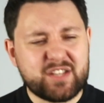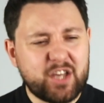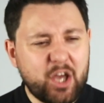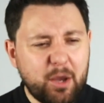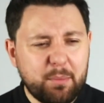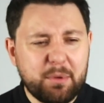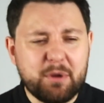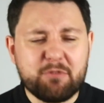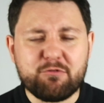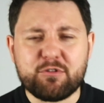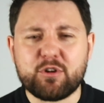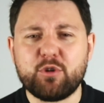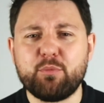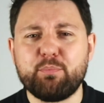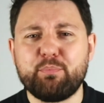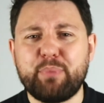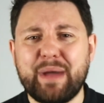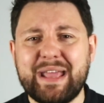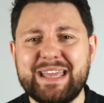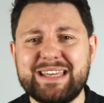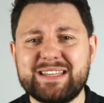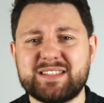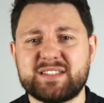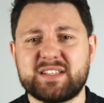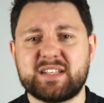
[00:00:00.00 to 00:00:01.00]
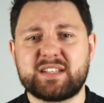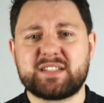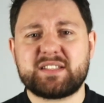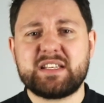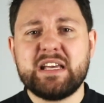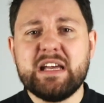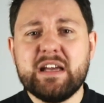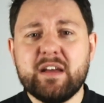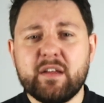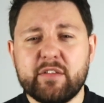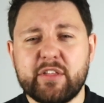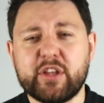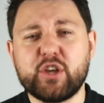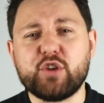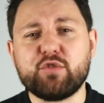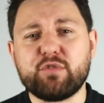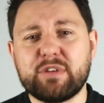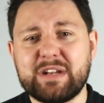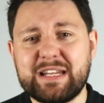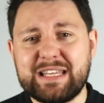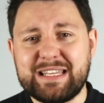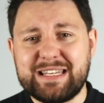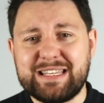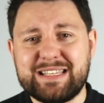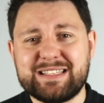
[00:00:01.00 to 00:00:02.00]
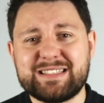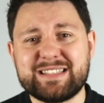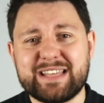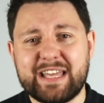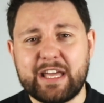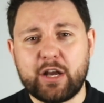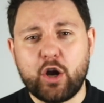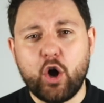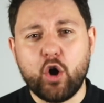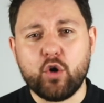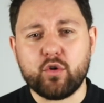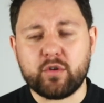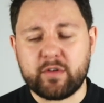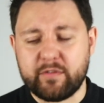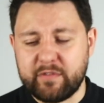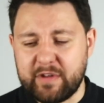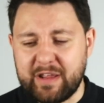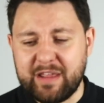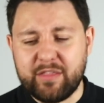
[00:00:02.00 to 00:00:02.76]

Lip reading: a couple of real basics that you really need to get a hold of.